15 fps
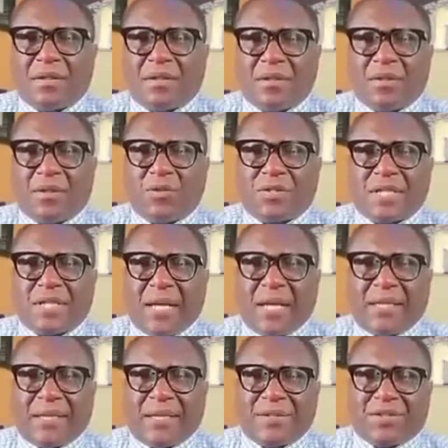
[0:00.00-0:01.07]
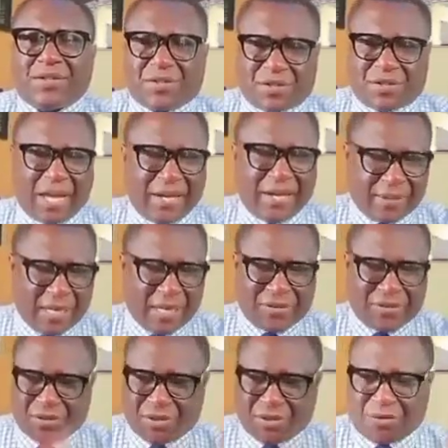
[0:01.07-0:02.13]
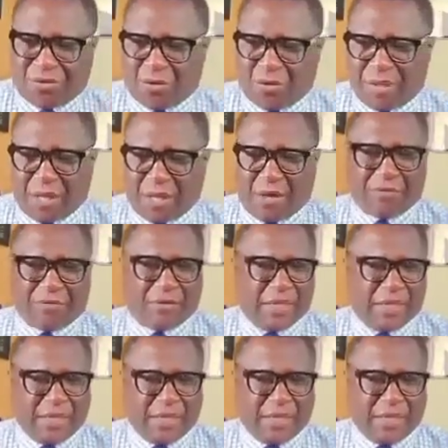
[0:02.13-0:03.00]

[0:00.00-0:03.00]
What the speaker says: Lusale is just saying that just to throw me off.